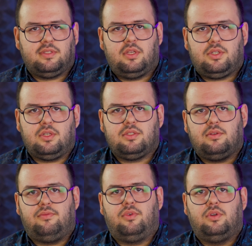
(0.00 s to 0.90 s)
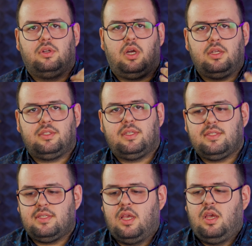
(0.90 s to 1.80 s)
sessions, for your
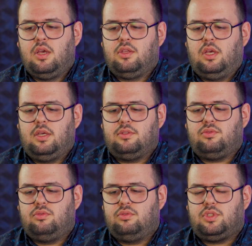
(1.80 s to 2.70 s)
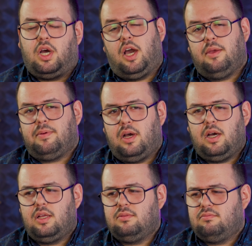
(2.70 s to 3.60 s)
contents to type
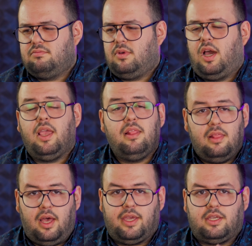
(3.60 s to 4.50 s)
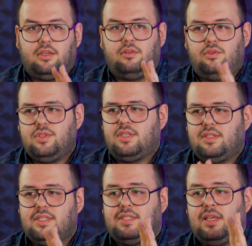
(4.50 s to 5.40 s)
on. I like using
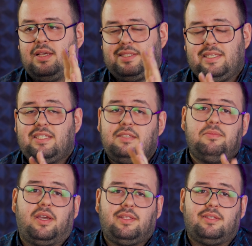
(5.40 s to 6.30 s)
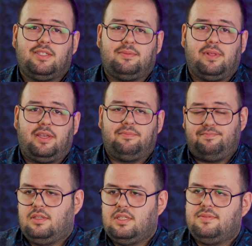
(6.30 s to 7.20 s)
this 16 by 10 display.
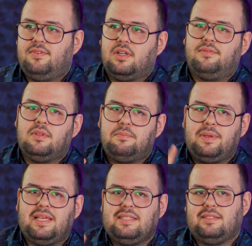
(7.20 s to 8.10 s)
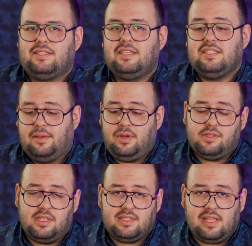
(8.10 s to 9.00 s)
It's one of the best things
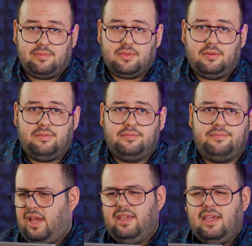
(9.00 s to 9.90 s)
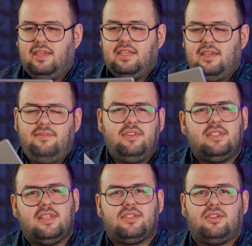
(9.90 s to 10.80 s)
about this laptop. I can give
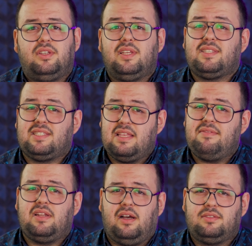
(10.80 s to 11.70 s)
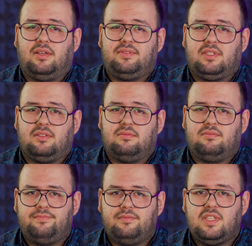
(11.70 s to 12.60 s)
this screen a 7 out of 10.
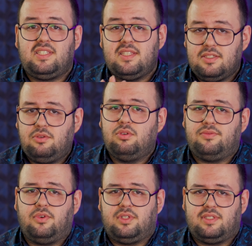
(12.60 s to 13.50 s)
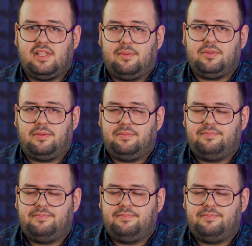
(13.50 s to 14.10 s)
This is good for this laptop.